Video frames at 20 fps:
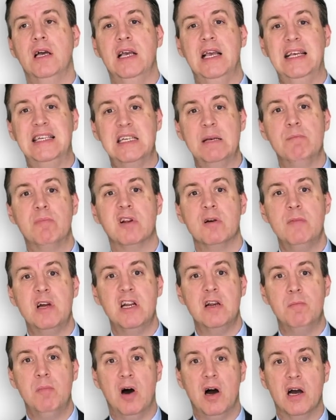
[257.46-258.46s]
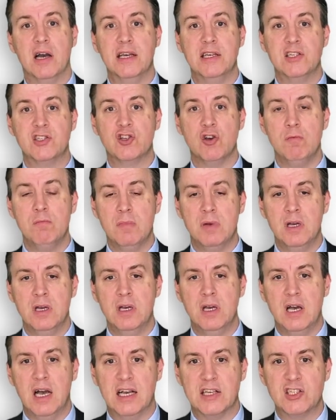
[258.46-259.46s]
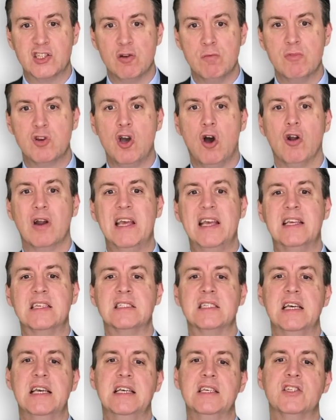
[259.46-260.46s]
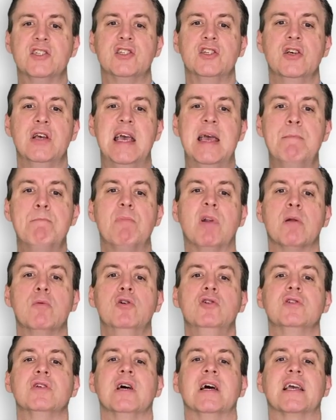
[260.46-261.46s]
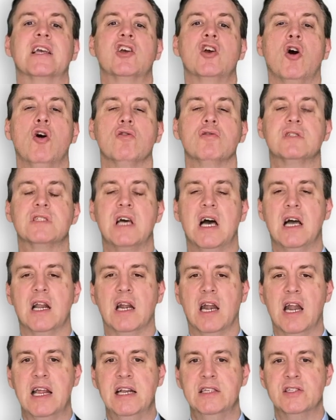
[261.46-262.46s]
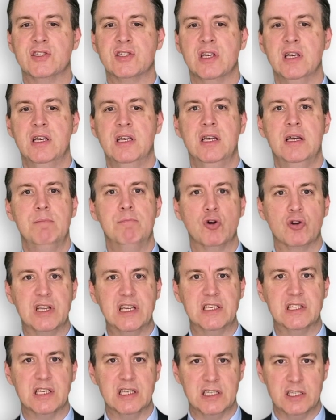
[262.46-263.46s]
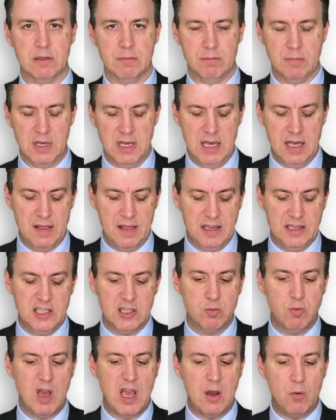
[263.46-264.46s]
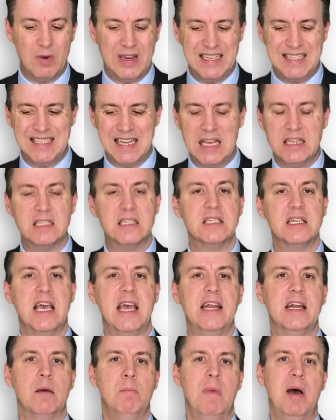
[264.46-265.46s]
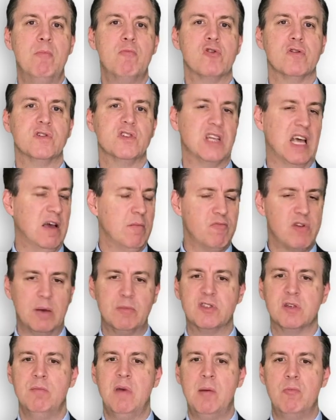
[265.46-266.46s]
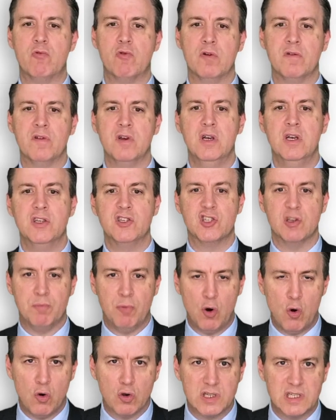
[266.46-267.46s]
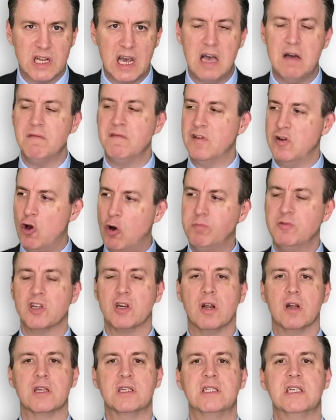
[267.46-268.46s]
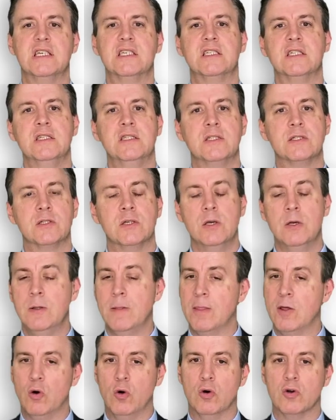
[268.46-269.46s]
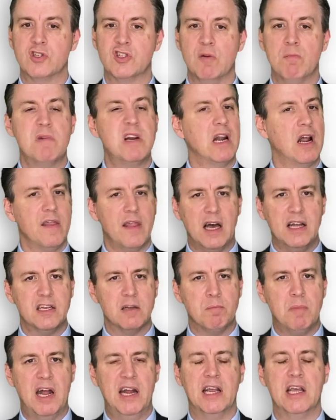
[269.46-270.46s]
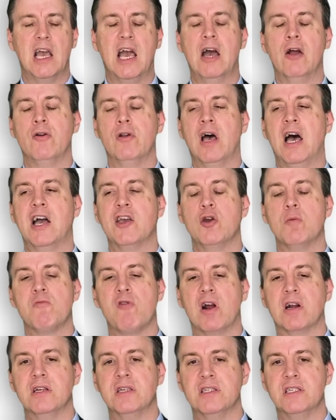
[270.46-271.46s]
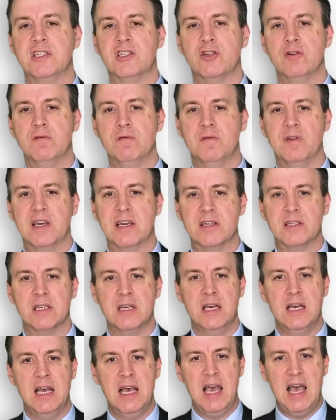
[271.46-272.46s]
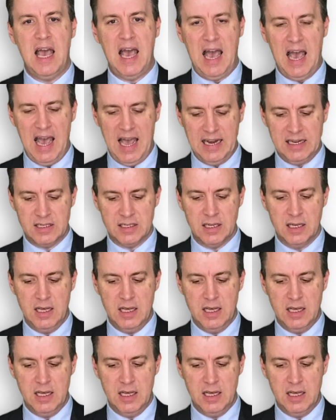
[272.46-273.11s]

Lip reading: implemented by some colleagues is to implement a contact lens buddy system. This is where we designate a member of staff, perhaps a member of support staff, an optical assistant, or somebody like that, depending on how your practice is configured, and